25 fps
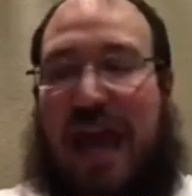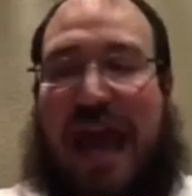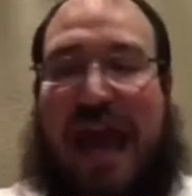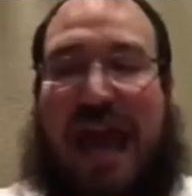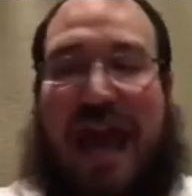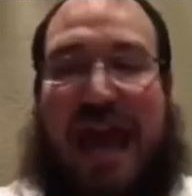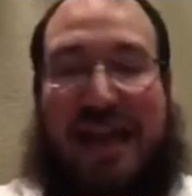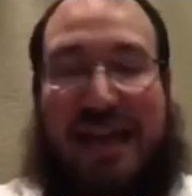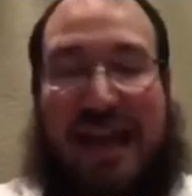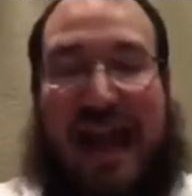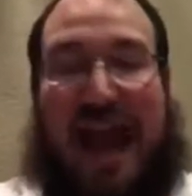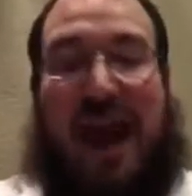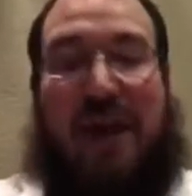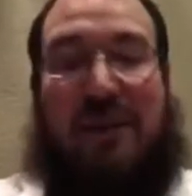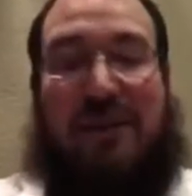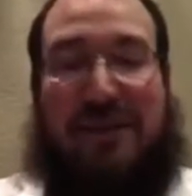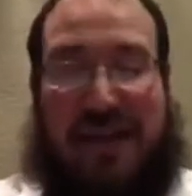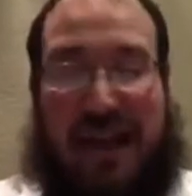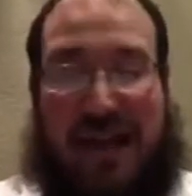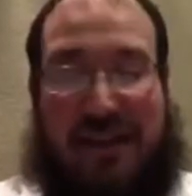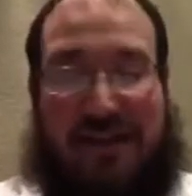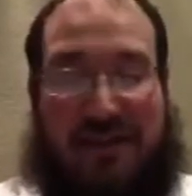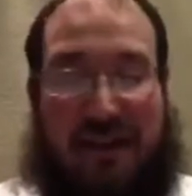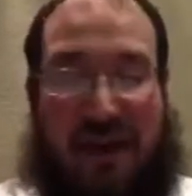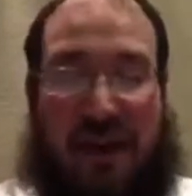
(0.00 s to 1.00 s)
And how is
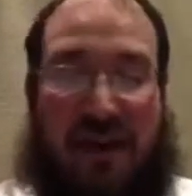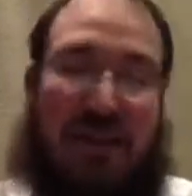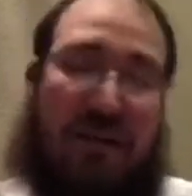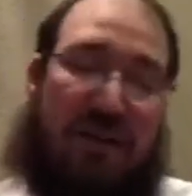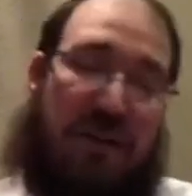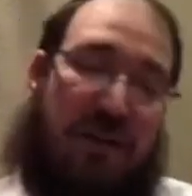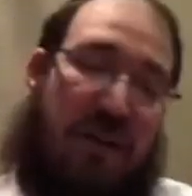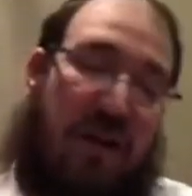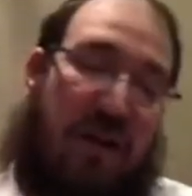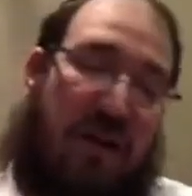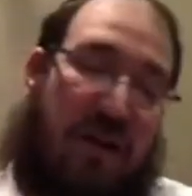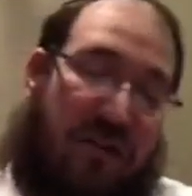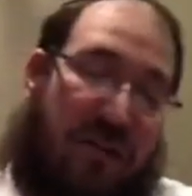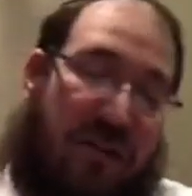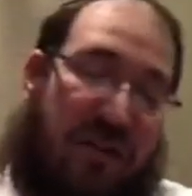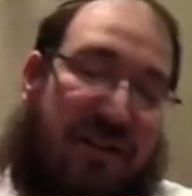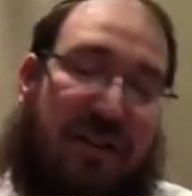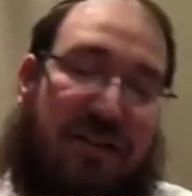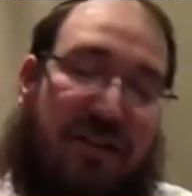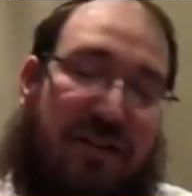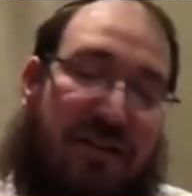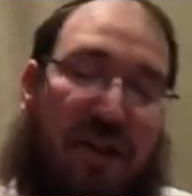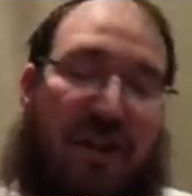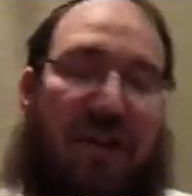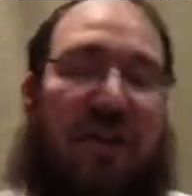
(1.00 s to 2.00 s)
that done? This is
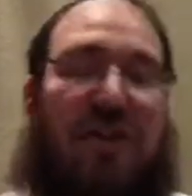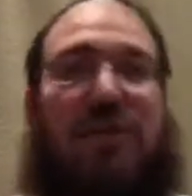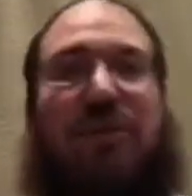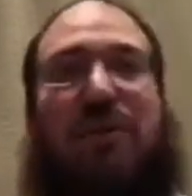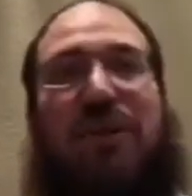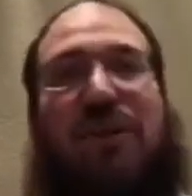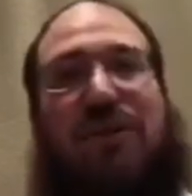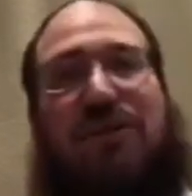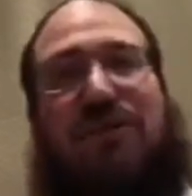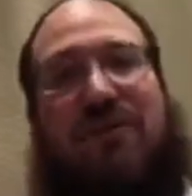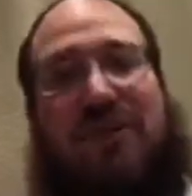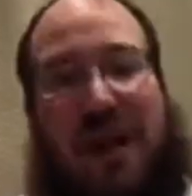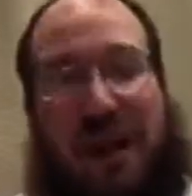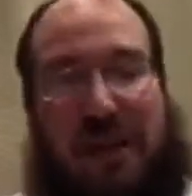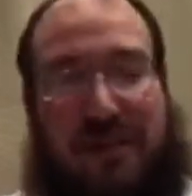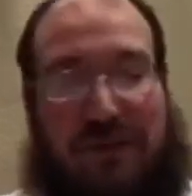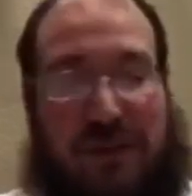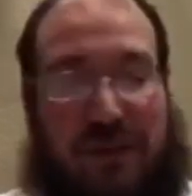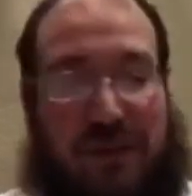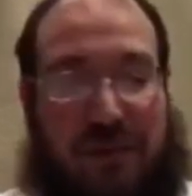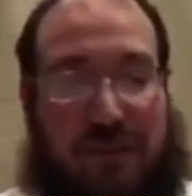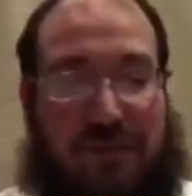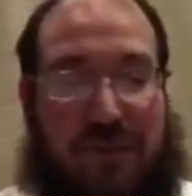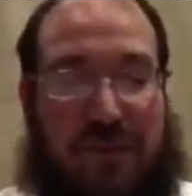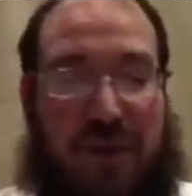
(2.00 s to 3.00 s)
done through understanding.
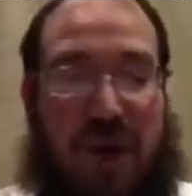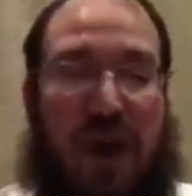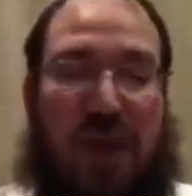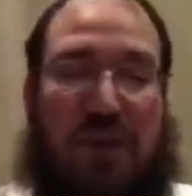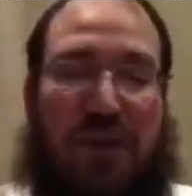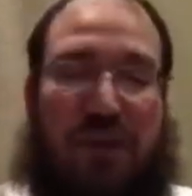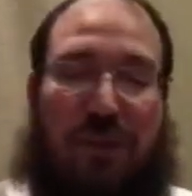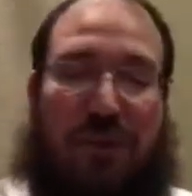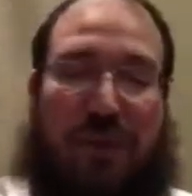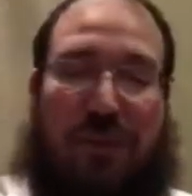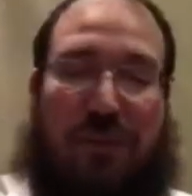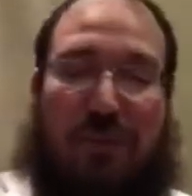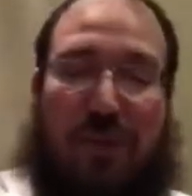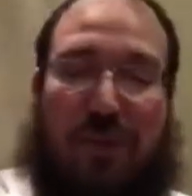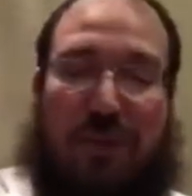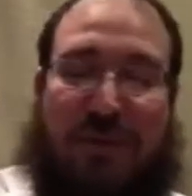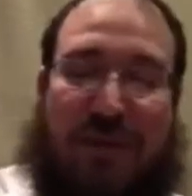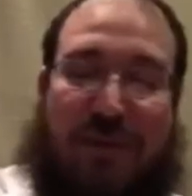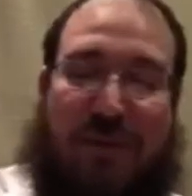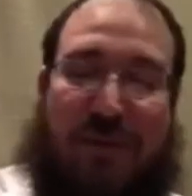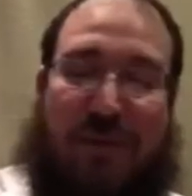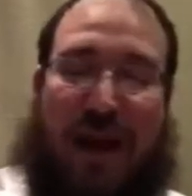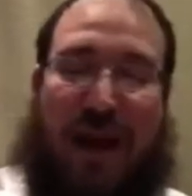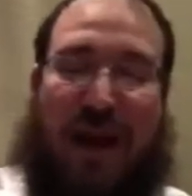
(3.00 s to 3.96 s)
So when a person, by